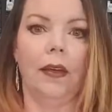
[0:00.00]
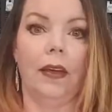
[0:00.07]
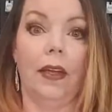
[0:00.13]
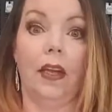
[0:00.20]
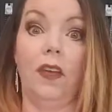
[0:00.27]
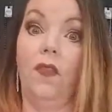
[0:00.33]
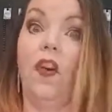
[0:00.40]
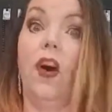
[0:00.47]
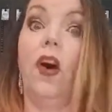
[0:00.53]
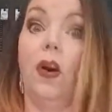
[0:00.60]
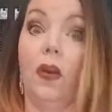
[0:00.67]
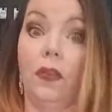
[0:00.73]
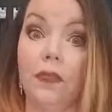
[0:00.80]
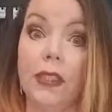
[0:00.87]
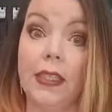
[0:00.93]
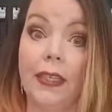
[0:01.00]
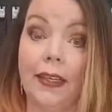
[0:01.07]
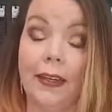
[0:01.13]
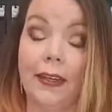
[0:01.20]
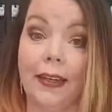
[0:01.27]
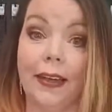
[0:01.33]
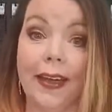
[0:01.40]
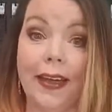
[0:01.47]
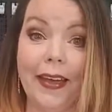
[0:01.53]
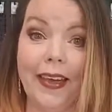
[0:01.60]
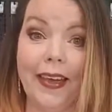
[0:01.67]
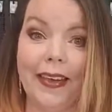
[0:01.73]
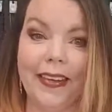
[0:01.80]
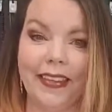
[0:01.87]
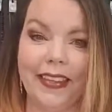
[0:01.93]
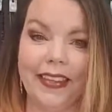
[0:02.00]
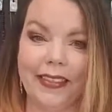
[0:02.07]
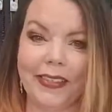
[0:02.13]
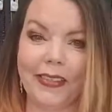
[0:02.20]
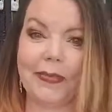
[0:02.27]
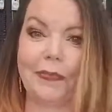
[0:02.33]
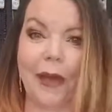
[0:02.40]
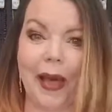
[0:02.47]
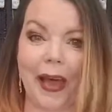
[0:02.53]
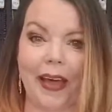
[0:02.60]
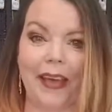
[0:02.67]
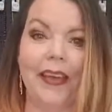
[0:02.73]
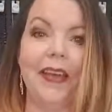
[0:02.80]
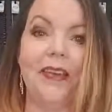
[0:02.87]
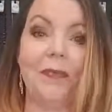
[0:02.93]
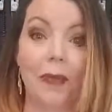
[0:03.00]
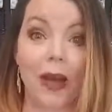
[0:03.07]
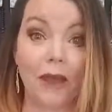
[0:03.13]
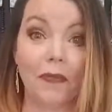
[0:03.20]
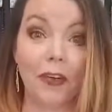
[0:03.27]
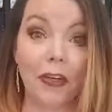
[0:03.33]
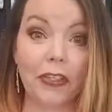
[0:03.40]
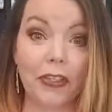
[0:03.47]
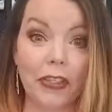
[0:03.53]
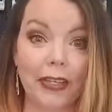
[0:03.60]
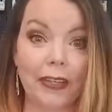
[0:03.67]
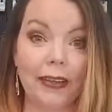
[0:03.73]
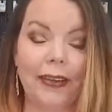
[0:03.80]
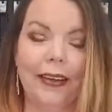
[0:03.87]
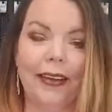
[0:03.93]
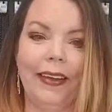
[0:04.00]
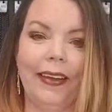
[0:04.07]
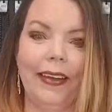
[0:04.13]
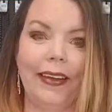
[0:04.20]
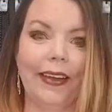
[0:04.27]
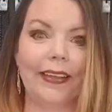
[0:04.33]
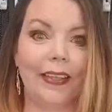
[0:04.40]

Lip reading: evolved. This is my version. It has